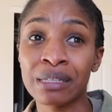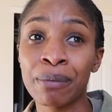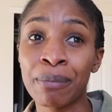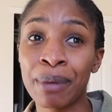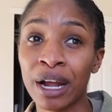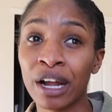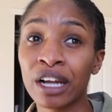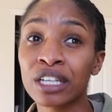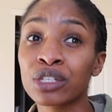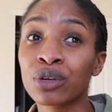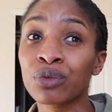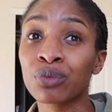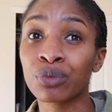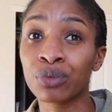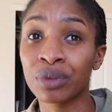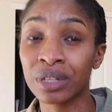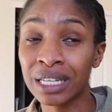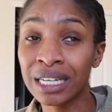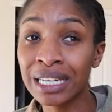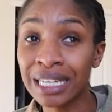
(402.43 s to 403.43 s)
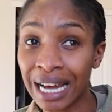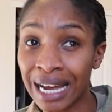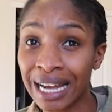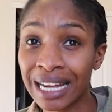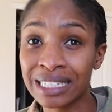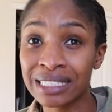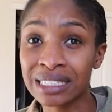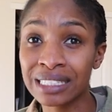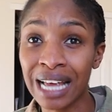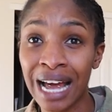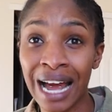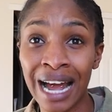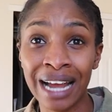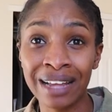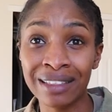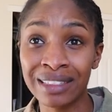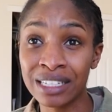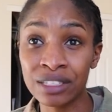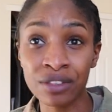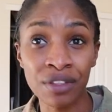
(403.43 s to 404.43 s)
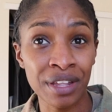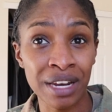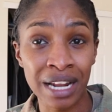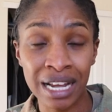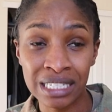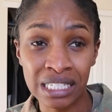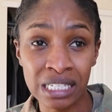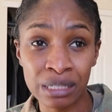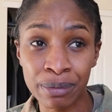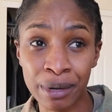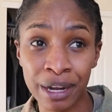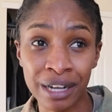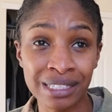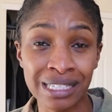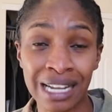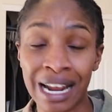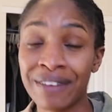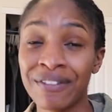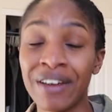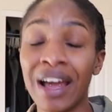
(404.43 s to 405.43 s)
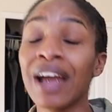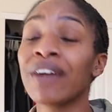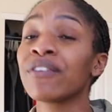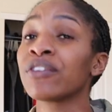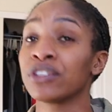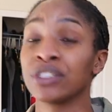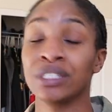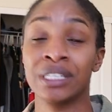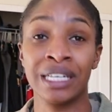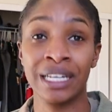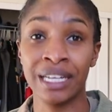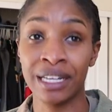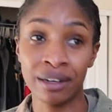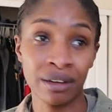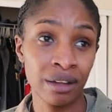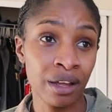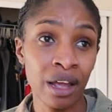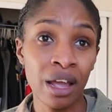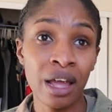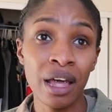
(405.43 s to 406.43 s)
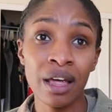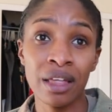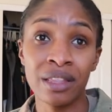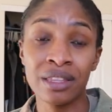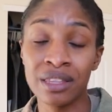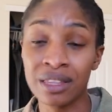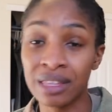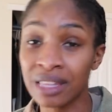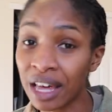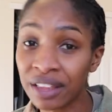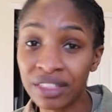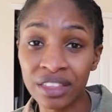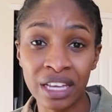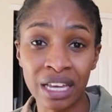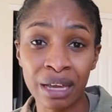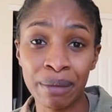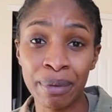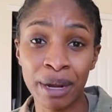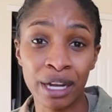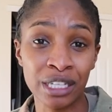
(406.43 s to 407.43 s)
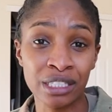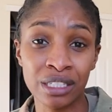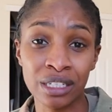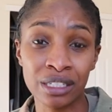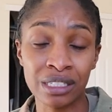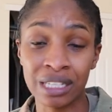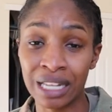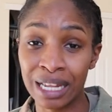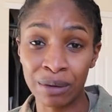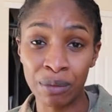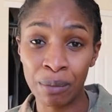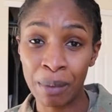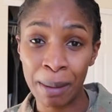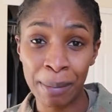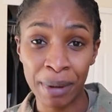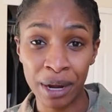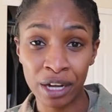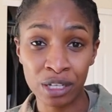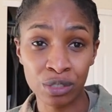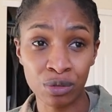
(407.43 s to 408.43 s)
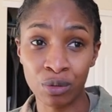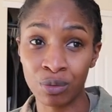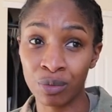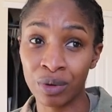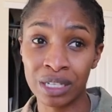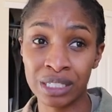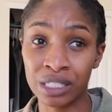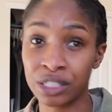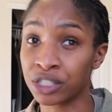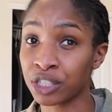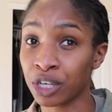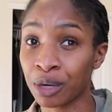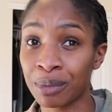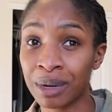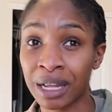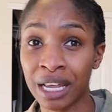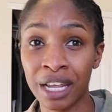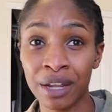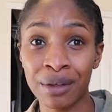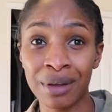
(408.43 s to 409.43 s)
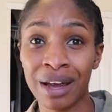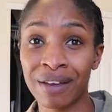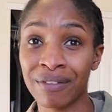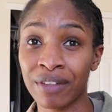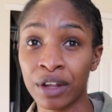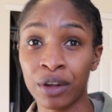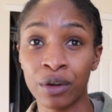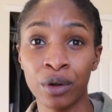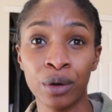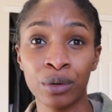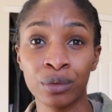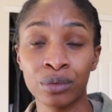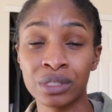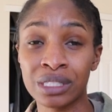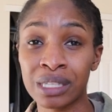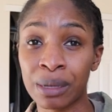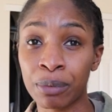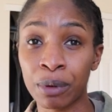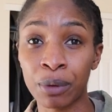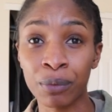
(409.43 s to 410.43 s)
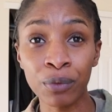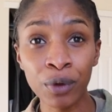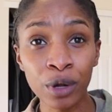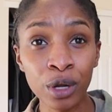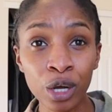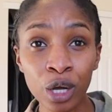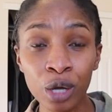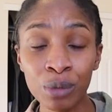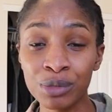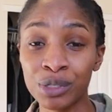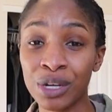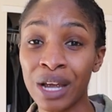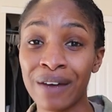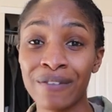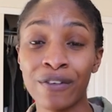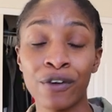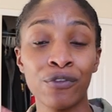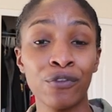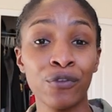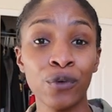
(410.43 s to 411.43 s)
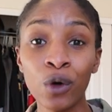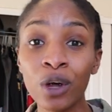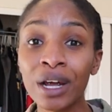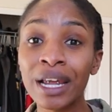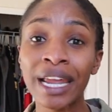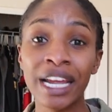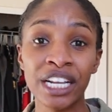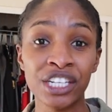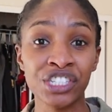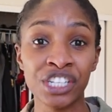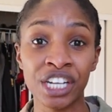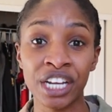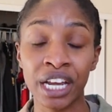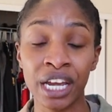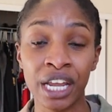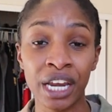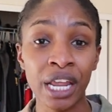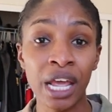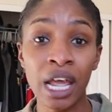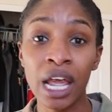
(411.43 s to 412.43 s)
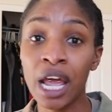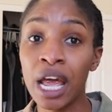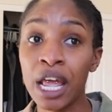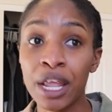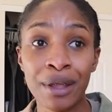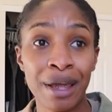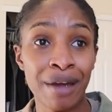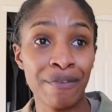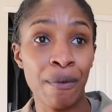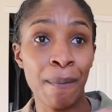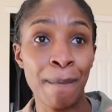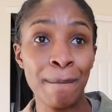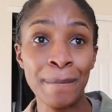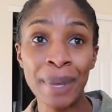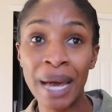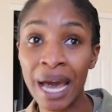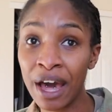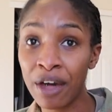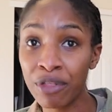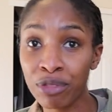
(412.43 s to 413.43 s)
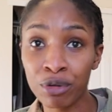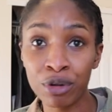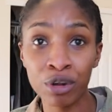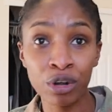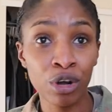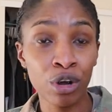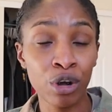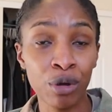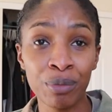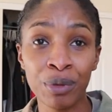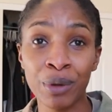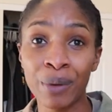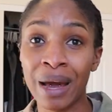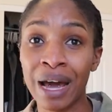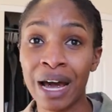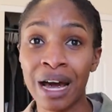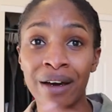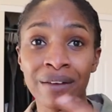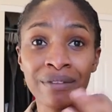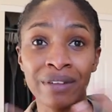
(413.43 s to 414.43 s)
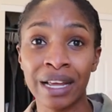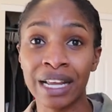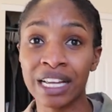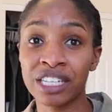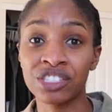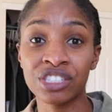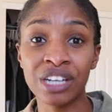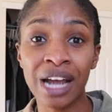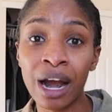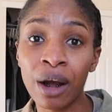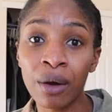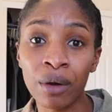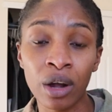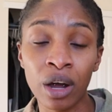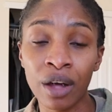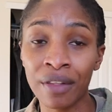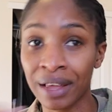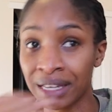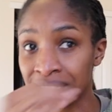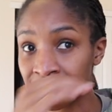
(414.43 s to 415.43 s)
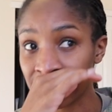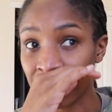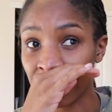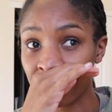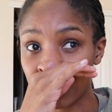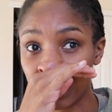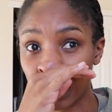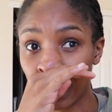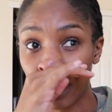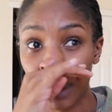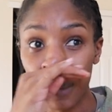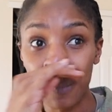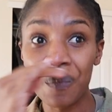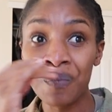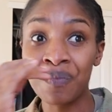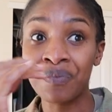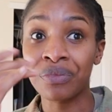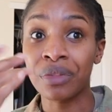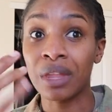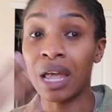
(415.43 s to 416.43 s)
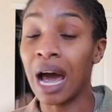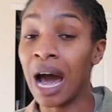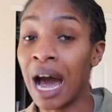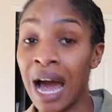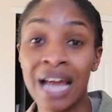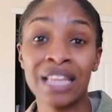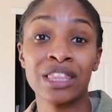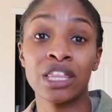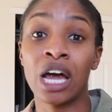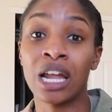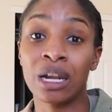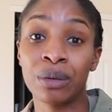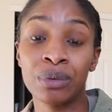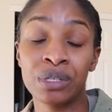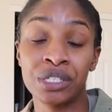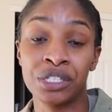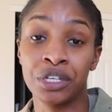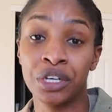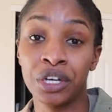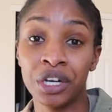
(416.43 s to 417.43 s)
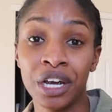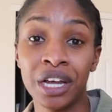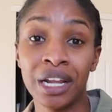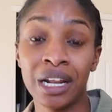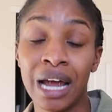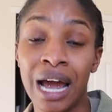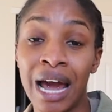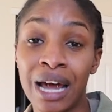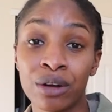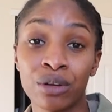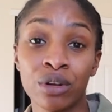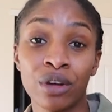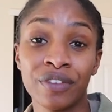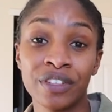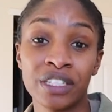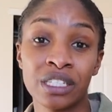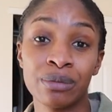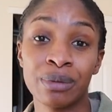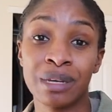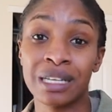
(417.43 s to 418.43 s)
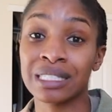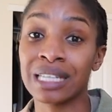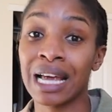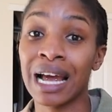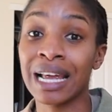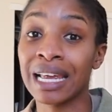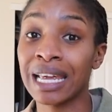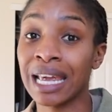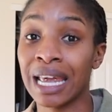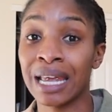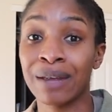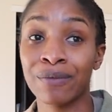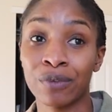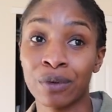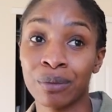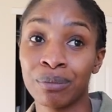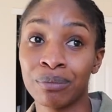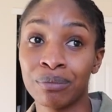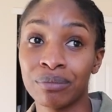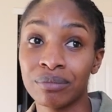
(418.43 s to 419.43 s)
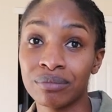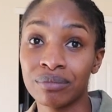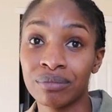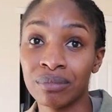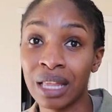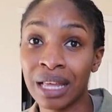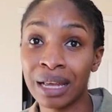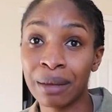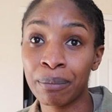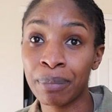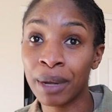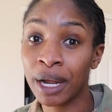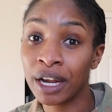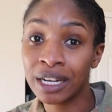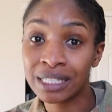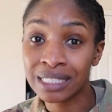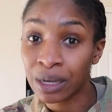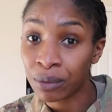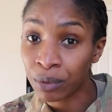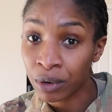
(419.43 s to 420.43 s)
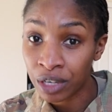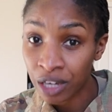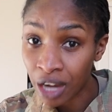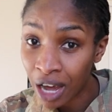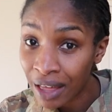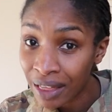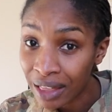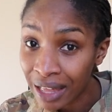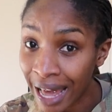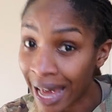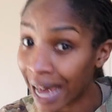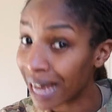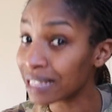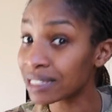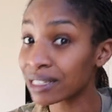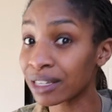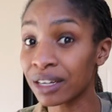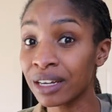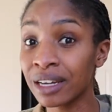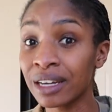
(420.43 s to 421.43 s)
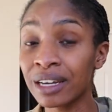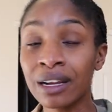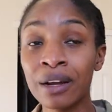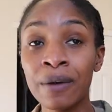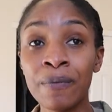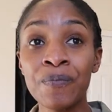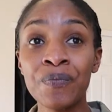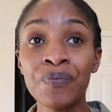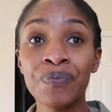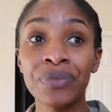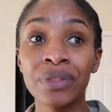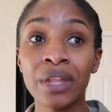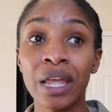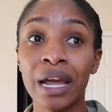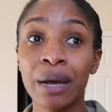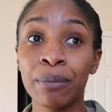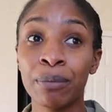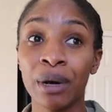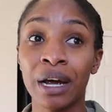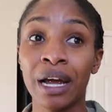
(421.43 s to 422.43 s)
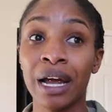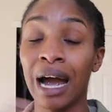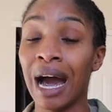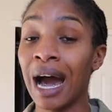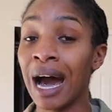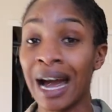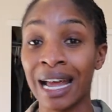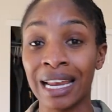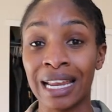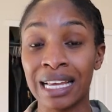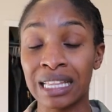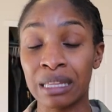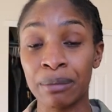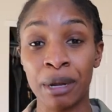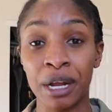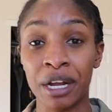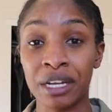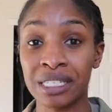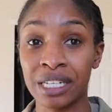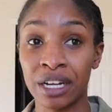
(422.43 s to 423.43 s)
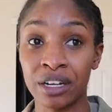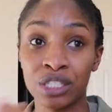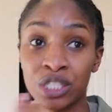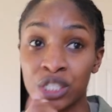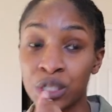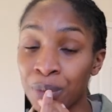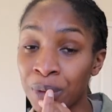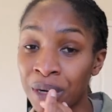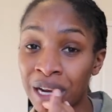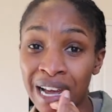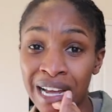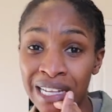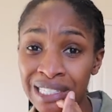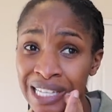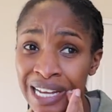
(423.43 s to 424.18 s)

The barracks are really nice. I, these are the nicest barracks that I've ever seen. Nothing compared to, to like what my barracks room was in Germany. You have like your own separate rooms. You have a full kitchen. You have a bathroom. You have like a shower, all that stuff. So I thought it was good. I don't know if it's just because I came from like barracks that were not as good but I like the barracks here. It's super nice.